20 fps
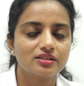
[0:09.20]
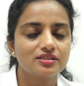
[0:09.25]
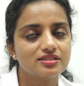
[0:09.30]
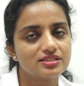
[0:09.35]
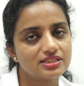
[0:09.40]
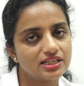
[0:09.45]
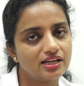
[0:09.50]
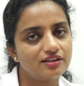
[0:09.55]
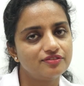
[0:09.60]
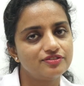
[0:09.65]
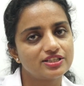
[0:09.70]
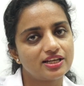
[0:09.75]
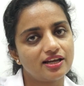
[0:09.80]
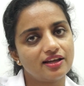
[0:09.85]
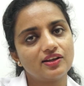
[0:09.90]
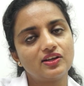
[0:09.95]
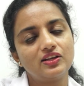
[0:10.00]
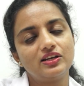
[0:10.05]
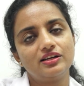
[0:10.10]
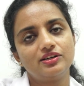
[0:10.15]
Self
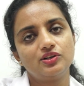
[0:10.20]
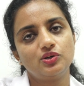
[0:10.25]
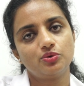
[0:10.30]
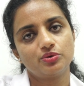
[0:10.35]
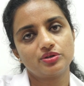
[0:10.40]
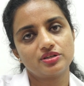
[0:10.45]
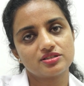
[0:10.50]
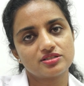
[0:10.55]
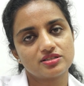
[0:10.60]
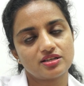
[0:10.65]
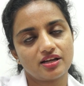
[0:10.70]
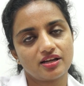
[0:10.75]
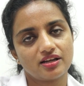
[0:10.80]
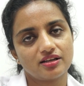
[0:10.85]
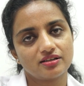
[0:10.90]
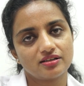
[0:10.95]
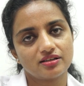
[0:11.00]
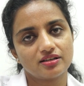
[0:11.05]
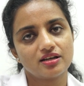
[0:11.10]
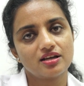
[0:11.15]
cycle and donor
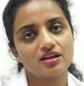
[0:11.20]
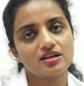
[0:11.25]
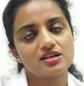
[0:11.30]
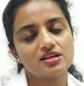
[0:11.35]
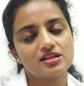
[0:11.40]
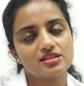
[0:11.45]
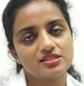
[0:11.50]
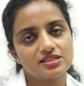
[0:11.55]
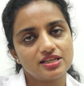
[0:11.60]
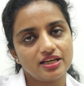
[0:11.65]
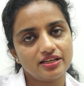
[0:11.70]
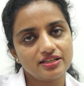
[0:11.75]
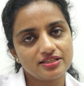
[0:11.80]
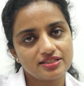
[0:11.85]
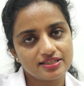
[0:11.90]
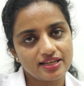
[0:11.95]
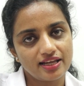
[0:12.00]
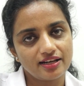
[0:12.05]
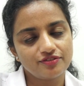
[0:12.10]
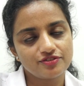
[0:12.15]
cycle. In
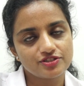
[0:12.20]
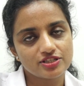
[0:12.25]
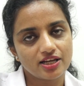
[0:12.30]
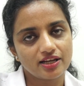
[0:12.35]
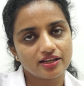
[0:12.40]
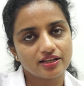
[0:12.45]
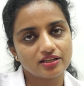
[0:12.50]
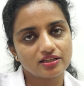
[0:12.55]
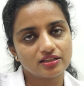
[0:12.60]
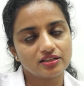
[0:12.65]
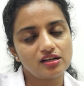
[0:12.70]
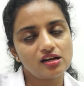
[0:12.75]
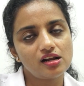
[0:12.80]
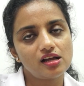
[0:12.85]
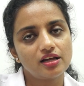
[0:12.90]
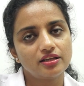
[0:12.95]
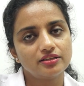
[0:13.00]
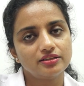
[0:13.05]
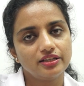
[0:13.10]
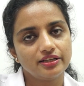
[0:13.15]
self cycle,
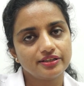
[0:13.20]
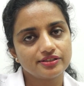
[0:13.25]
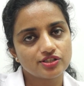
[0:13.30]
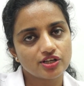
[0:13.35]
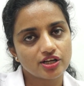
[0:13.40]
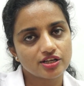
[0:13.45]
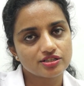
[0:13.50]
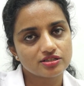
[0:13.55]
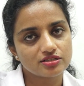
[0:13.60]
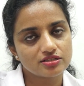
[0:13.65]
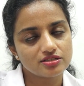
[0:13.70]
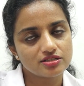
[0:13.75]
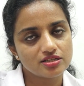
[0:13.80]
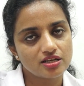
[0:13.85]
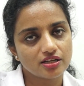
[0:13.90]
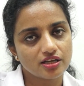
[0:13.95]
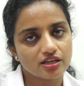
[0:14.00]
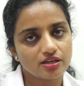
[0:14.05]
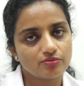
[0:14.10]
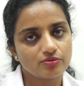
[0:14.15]
the injections
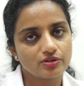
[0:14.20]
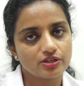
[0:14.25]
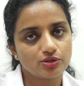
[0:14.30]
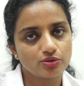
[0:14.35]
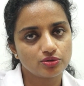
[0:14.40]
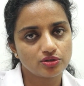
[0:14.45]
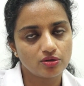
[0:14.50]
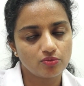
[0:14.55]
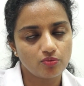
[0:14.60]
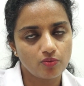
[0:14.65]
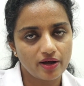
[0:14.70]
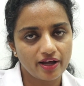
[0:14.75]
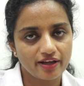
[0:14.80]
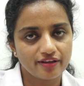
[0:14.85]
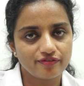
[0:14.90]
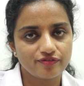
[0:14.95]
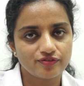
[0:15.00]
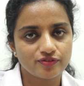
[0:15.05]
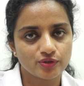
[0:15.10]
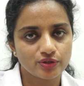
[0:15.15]
are given to the
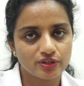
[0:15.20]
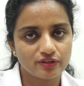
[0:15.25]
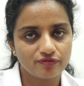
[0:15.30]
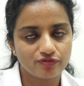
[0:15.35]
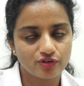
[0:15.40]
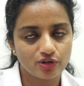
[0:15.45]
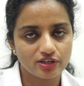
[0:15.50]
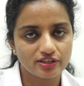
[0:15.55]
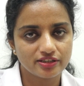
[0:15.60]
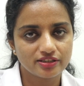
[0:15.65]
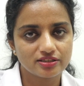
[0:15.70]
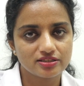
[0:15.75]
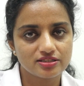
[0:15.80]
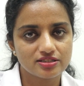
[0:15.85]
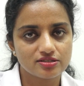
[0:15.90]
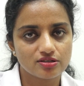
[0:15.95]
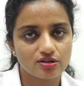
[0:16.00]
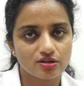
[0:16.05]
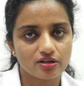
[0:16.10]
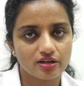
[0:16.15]
wife for the
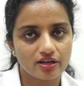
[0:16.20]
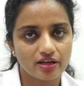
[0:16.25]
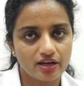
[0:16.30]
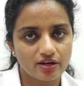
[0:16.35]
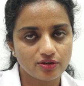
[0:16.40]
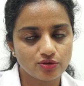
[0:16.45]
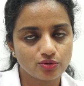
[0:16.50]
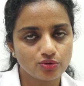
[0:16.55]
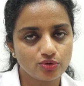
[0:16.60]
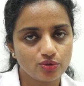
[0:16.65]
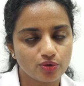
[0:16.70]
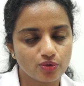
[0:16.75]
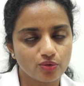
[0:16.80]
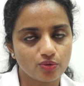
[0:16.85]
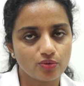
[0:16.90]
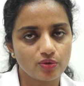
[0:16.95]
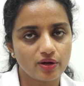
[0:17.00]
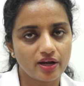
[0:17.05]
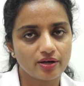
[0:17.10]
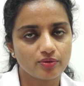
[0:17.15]
follicles to
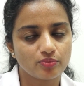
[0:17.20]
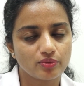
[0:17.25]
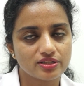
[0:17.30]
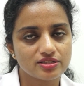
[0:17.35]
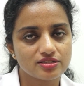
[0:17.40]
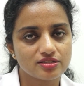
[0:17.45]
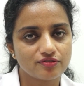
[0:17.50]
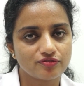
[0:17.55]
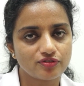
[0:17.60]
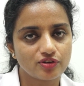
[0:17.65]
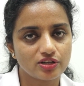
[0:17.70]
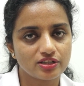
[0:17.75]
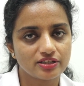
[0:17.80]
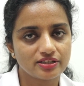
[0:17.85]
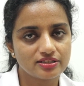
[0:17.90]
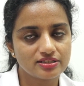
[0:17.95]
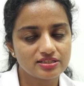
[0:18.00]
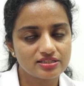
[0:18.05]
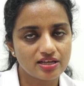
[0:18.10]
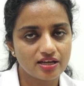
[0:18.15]
grow, and once the
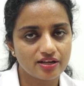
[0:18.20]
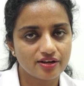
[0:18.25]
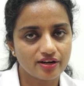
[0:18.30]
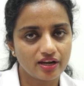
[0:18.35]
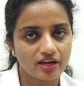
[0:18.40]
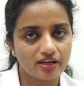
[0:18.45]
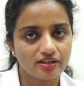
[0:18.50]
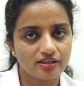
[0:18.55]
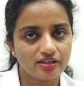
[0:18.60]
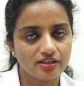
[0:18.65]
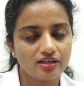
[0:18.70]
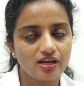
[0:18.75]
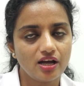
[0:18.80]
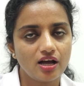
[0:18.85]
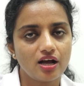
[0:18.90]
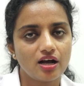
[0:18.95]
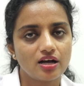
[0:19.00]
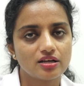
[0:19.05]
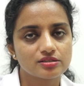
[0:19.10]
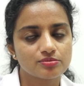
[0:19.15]
follicles are ready,
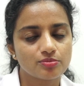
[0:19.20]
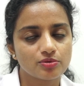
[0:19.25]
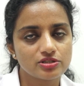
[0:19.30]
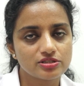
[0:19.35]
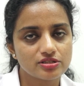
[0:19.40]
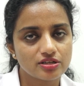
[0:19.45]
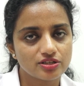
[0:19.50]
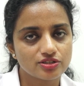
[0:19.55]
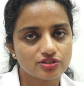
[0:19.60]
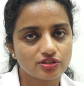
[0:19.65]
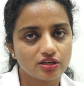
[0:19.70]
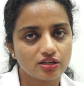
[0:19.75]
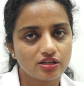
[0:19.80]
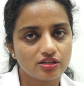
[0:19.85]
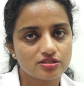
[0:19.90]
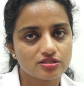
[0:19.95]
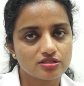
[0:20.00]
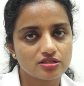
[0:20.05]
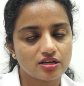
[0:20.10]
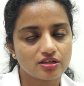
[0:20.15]
a small surgery
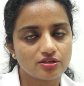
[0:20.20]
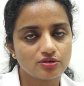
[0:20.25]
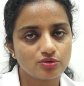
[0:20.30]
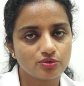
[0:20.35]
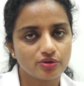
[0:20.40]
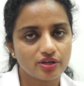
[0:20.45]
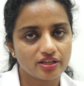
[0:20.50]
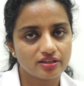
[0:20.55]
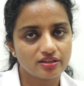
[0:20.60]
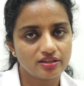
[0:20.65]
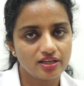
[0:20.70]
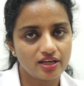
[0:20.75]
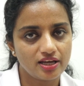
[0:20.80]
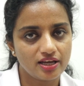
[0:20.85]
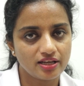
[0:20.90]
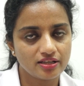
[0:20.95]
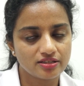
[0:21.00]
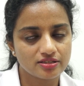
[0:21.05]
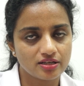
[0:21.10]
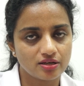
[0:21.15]
is done to get the
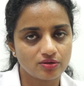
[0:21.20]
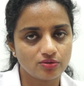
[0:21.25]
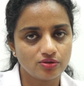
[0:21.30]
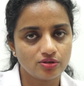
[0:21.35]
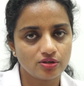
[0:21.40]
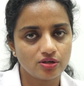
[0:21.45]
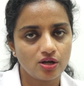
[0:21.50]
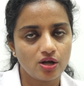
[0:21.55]
eggs out.